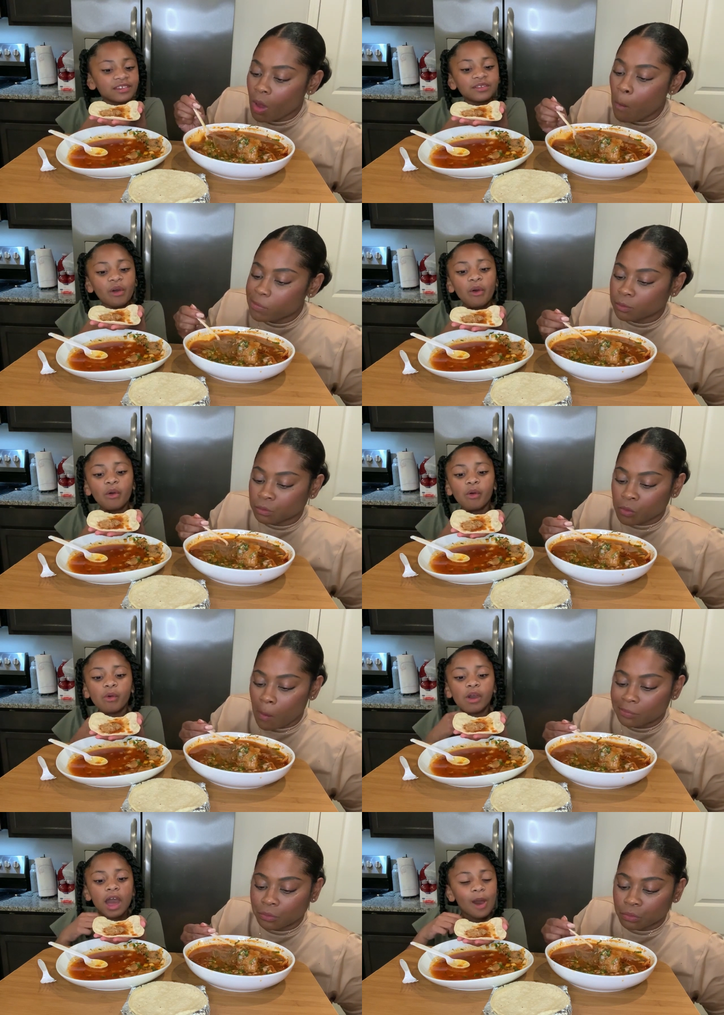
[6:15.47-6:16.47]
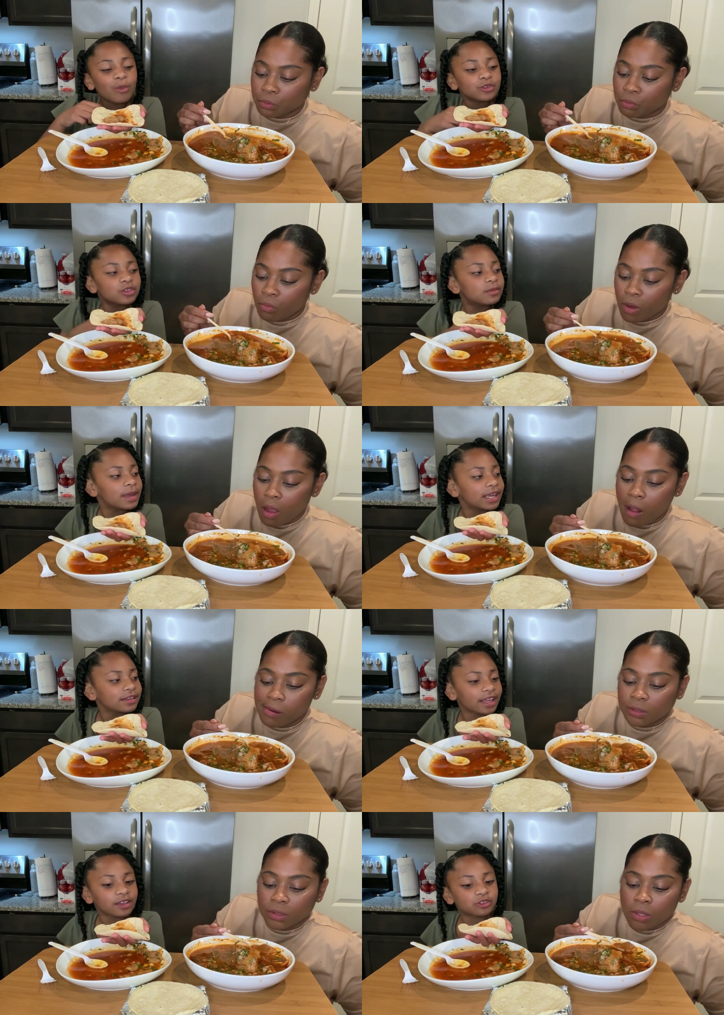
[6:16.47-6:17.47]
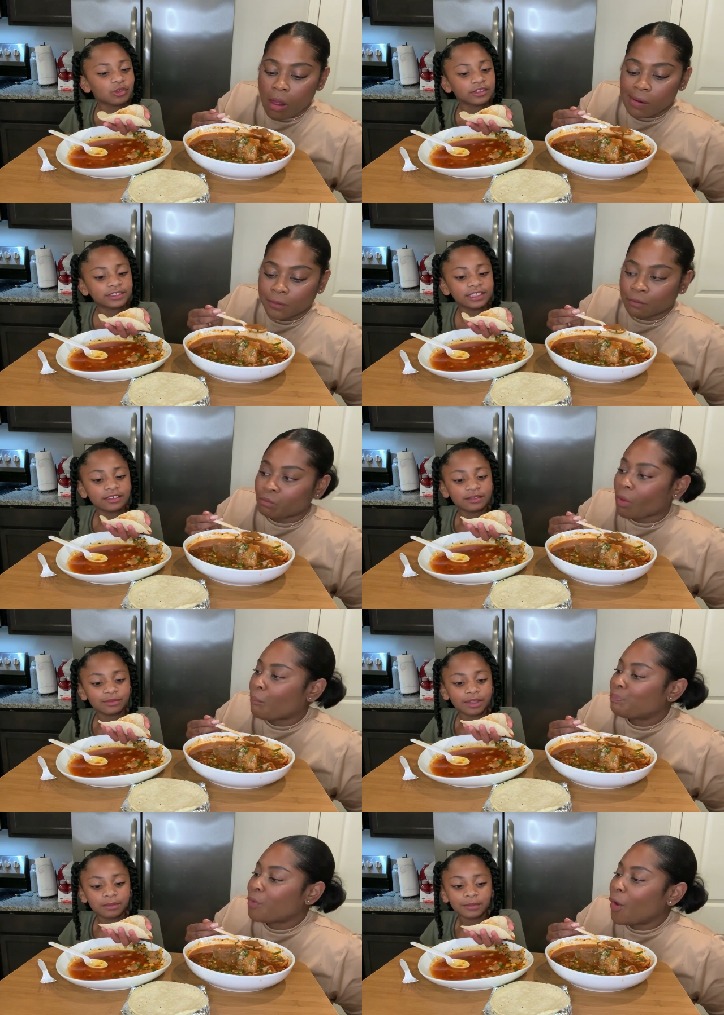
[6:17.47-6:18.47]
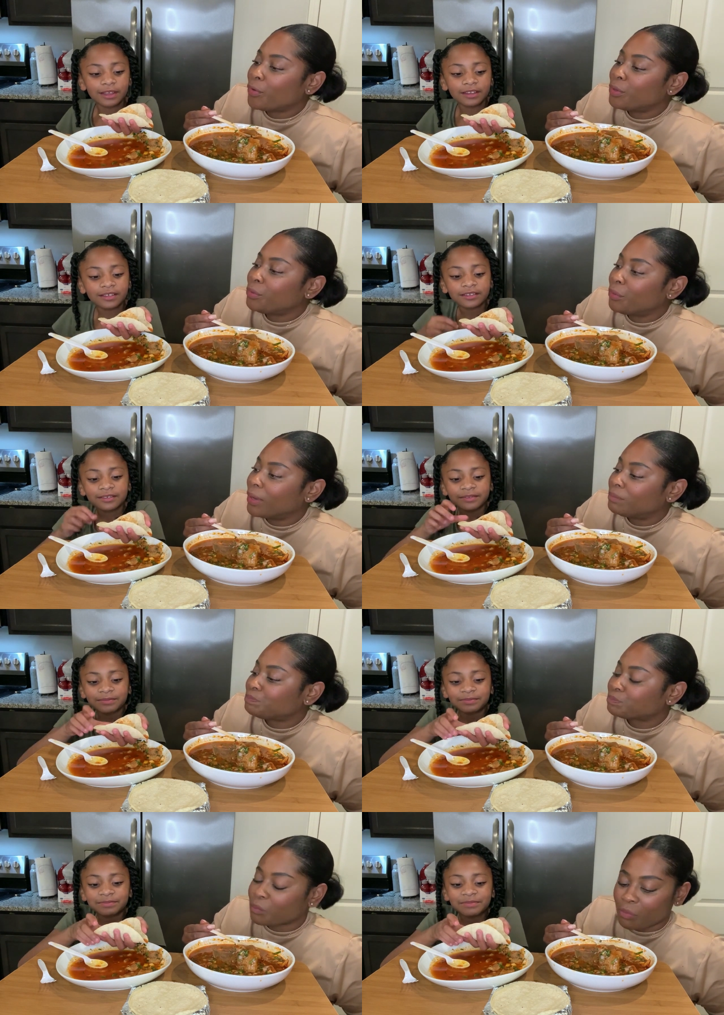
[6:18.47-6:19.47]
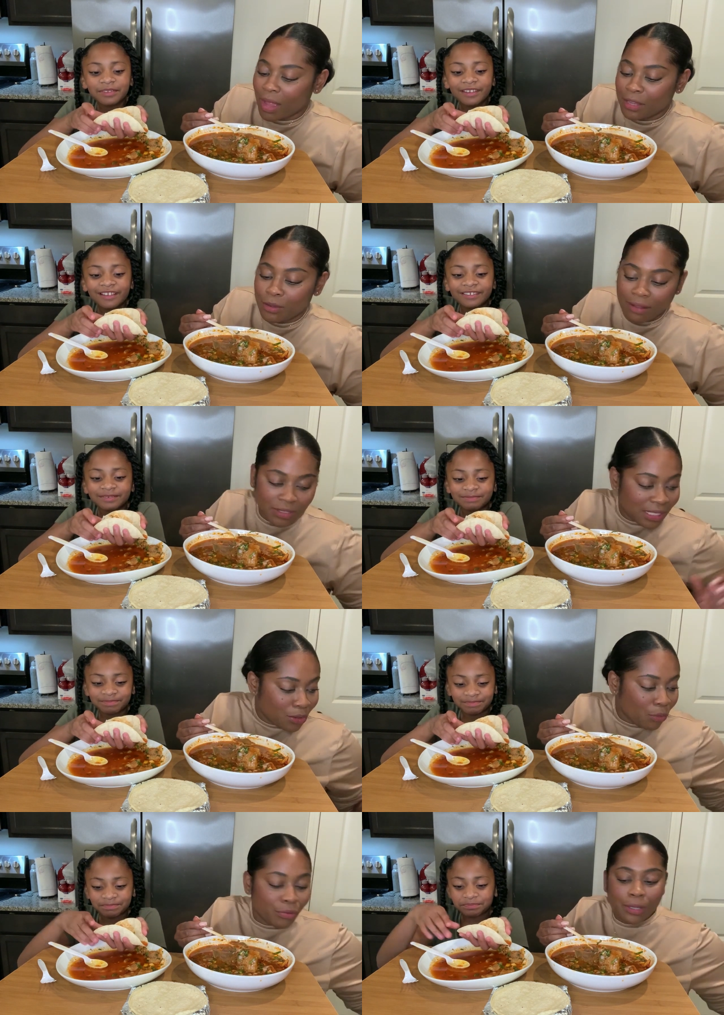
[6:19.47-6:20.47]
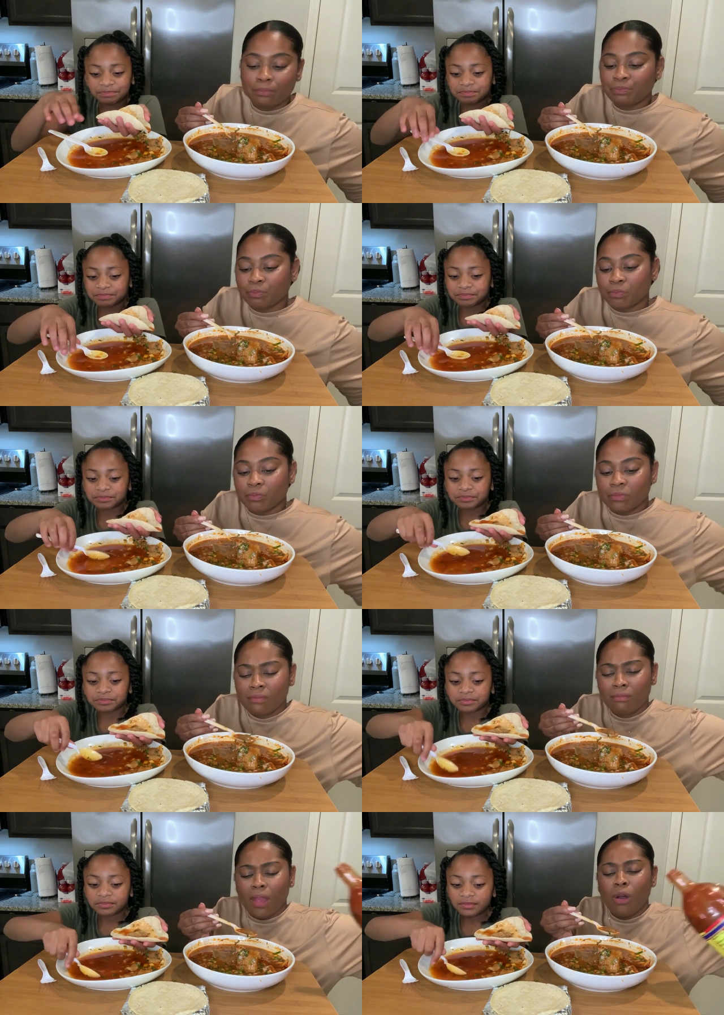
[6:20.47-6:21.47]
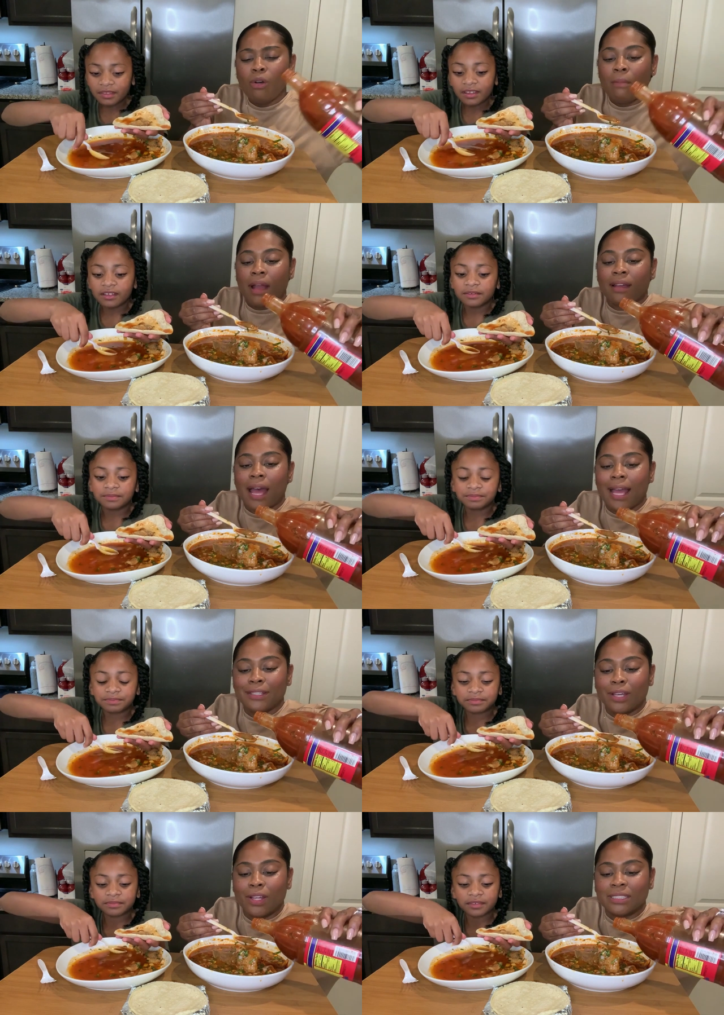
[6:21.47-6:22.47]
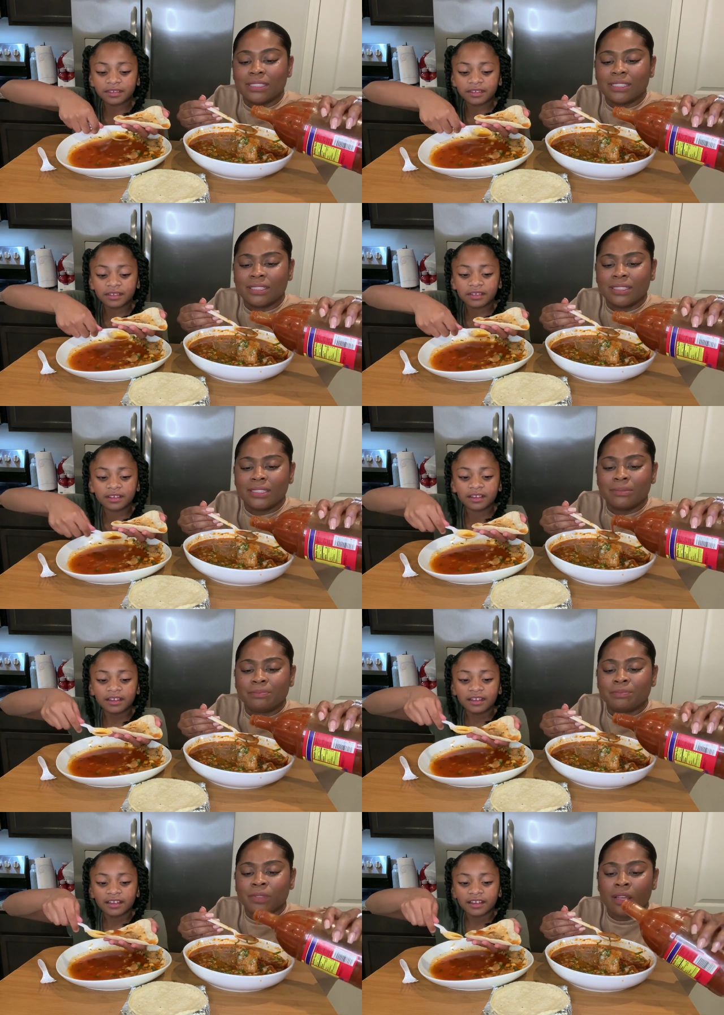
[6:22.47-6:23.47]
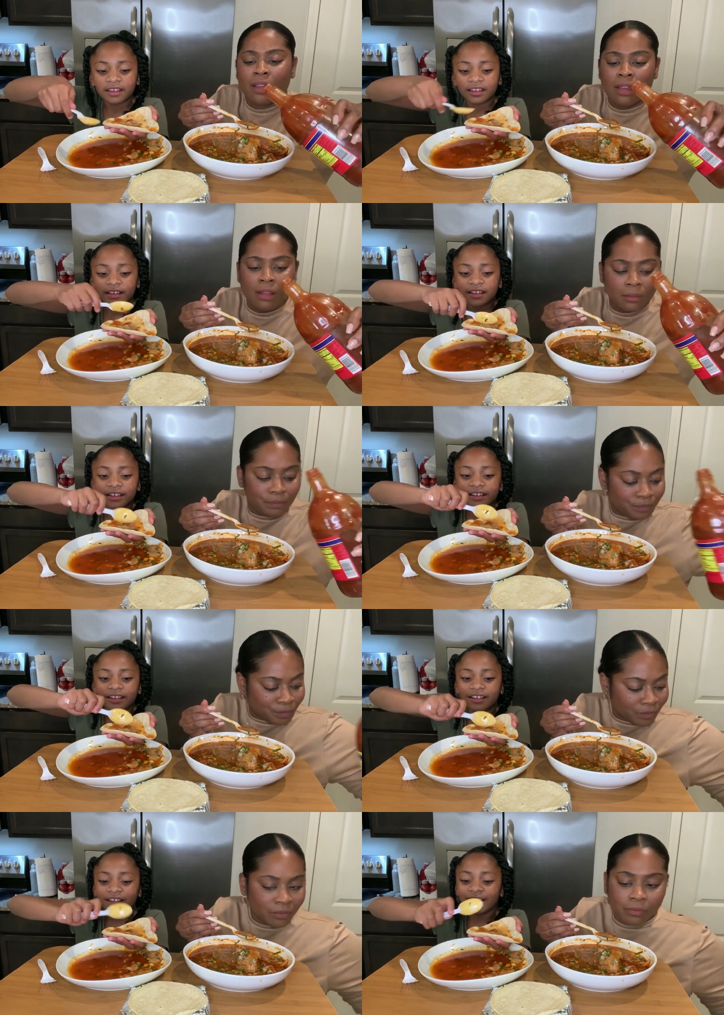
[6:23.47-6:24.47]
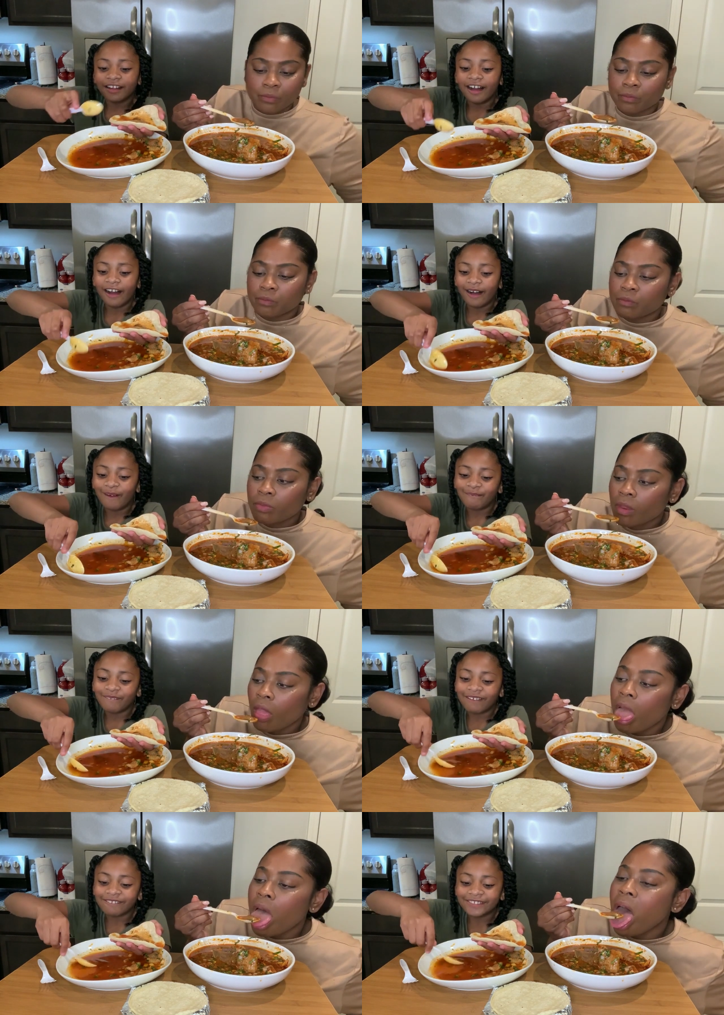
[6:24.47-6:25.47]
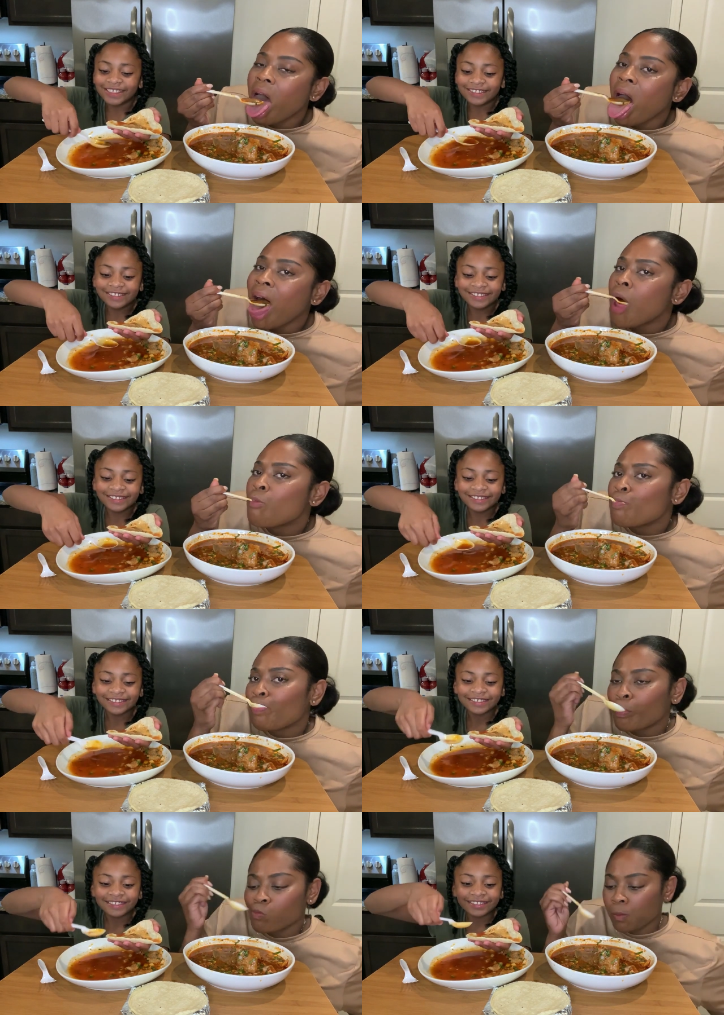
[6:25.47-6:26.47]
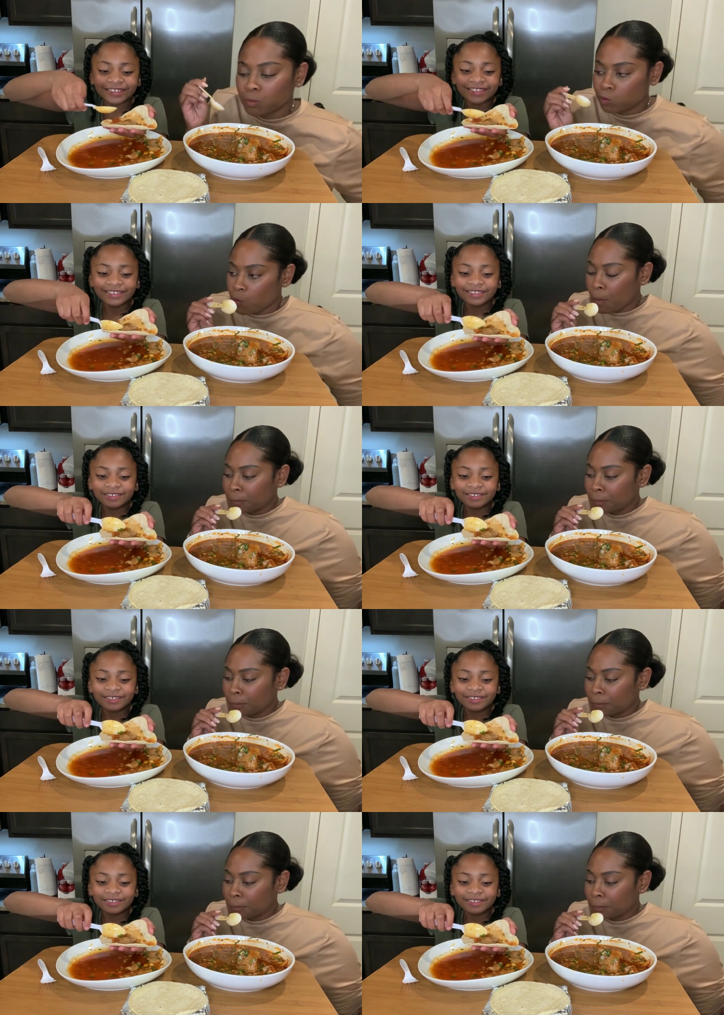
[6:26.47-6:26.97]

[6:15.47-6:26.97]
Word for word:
Speaker 1: No, I want you to make it like a tortilla with No, me. you do it. And you have to eat over it.
Speaker 2: Oh my god, y'all, this is good.
Speaker 1: Ah, uh, mama. Mm.